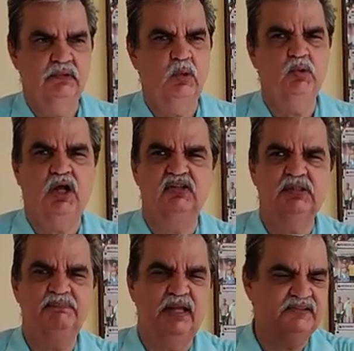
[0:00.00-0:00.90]

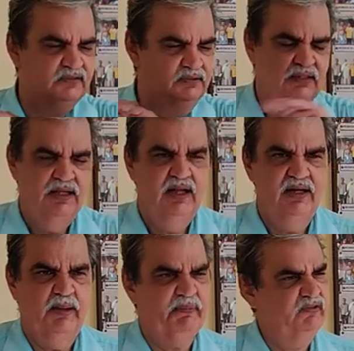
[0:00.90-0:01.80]
2,000 plus
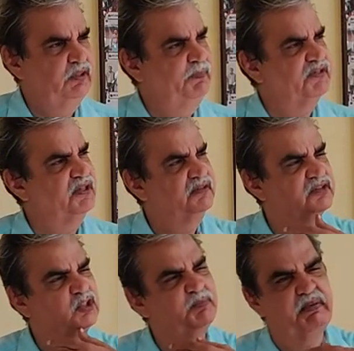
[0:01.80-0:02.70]
leprosy
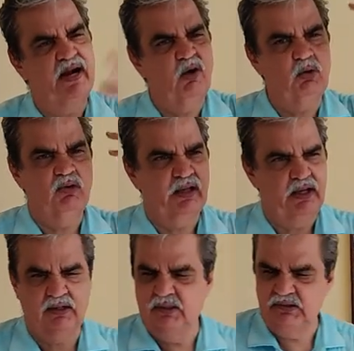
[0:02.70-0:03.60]
patients spread out over
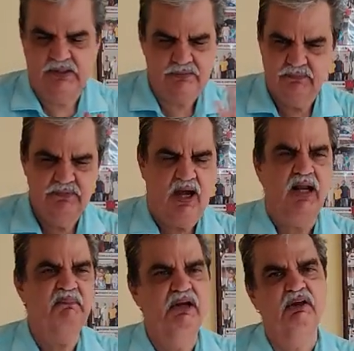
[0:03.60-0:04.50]
acres and
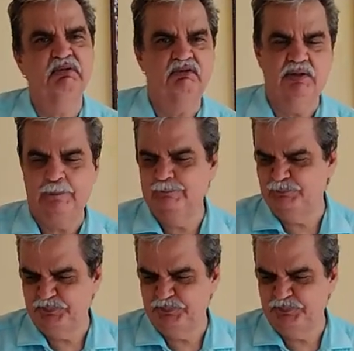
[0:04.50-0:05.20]
unbelievable work.